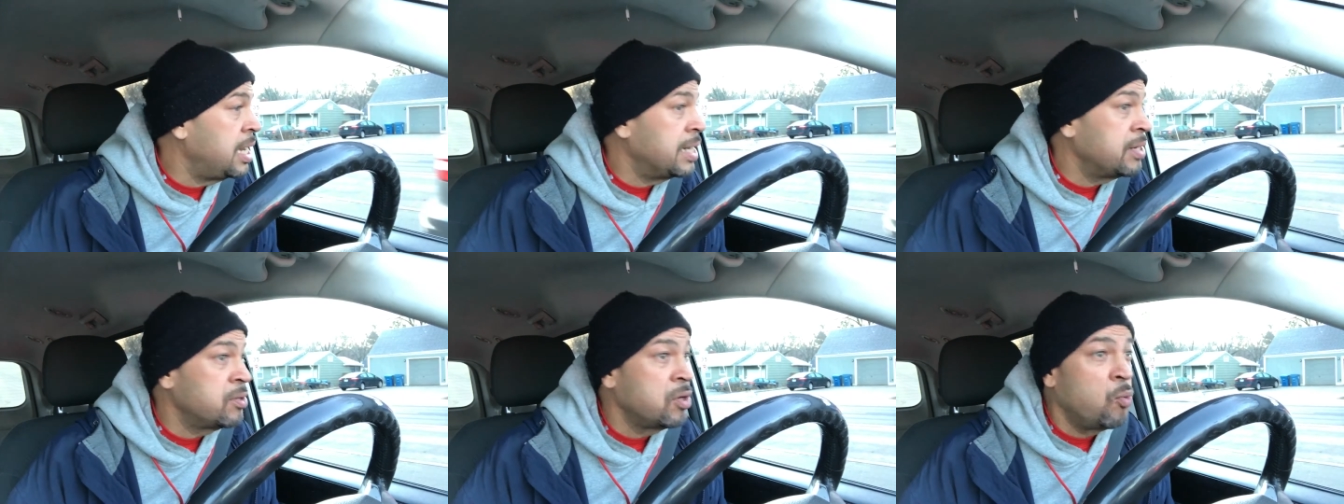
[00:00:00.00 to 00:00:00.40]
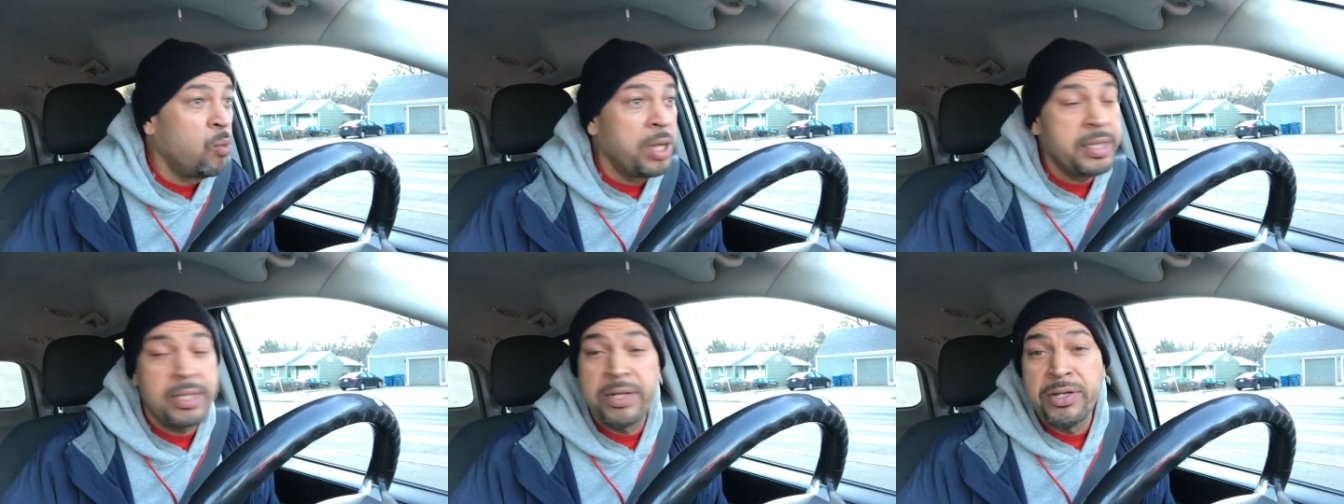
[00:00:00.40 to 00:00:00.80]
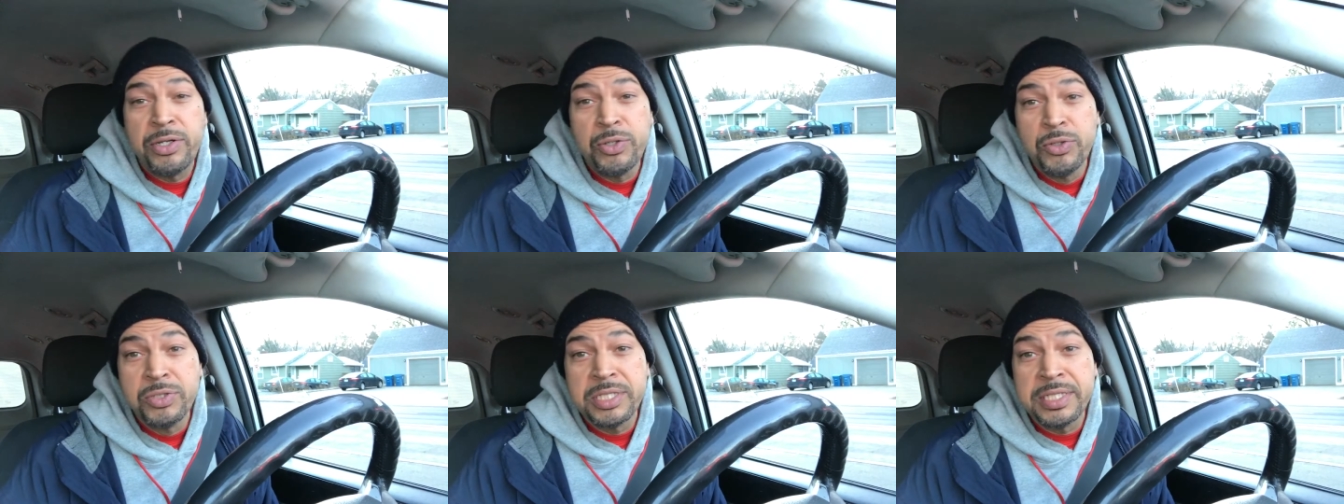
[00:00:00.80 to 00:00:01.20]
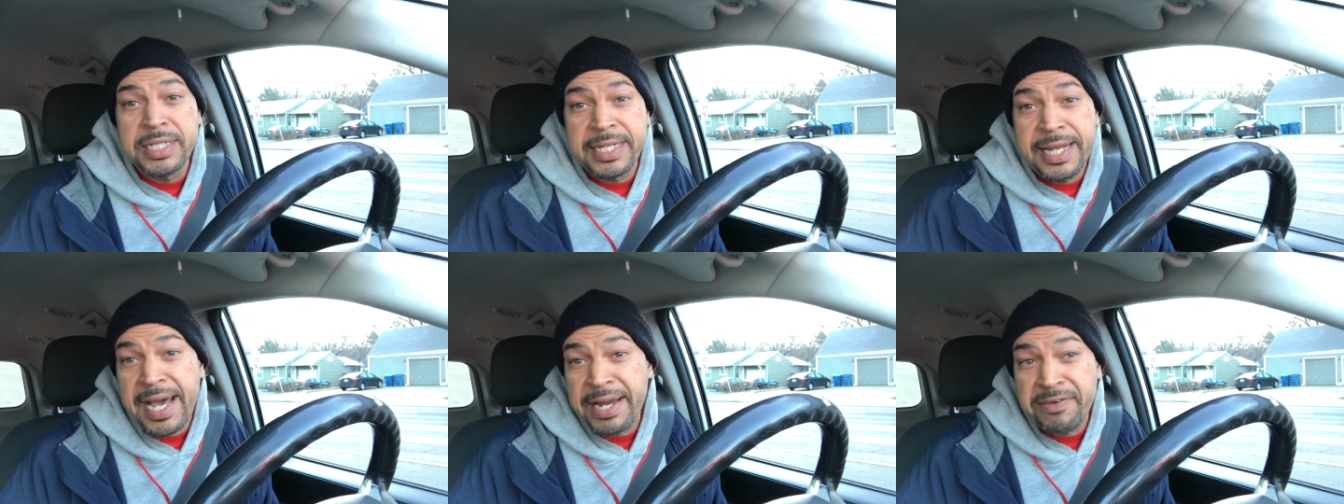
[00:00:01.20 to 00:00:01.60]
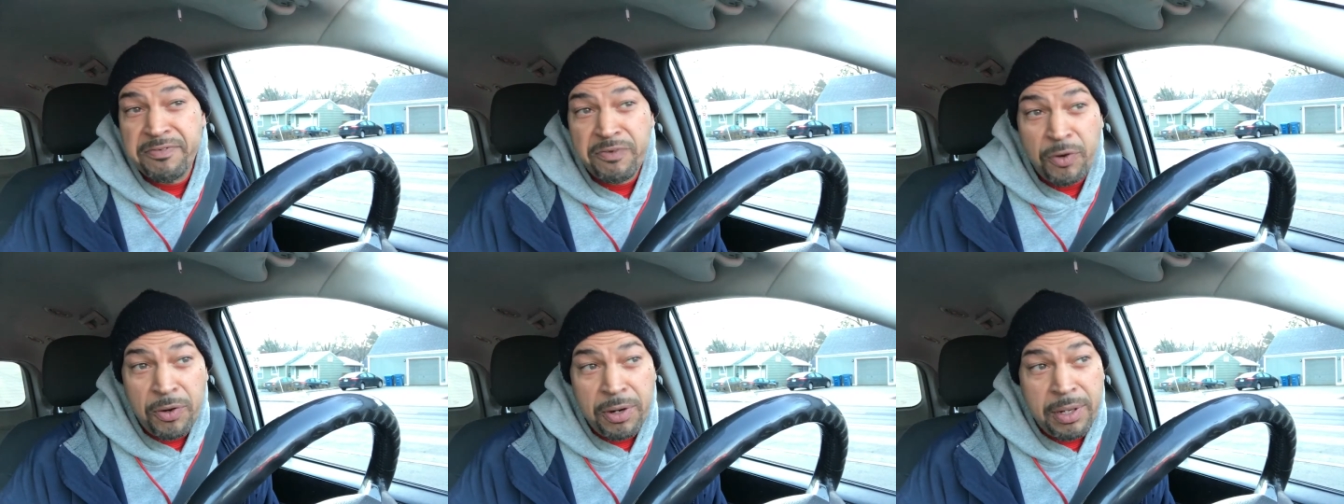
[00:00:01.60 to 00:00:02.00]
I don't know what they're using the data
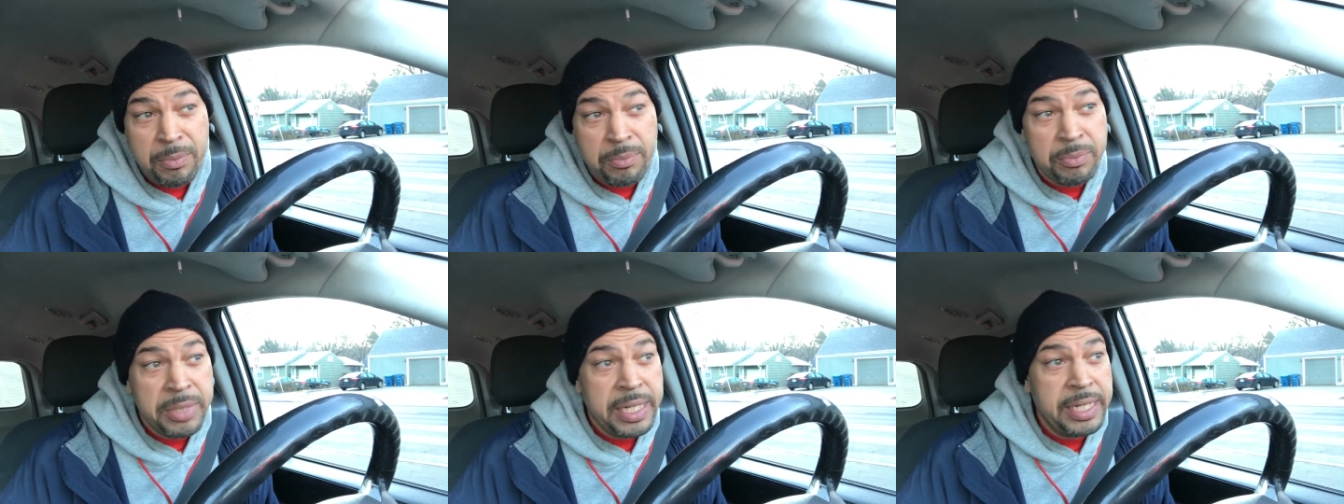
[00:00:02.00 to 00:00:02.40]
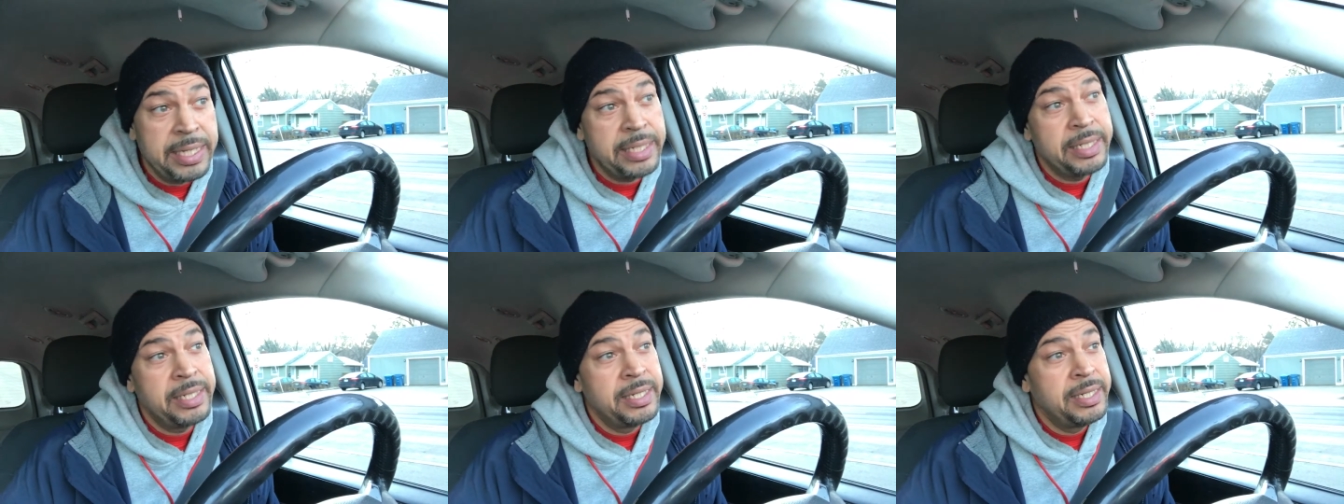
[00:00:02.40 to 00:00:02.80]
for, but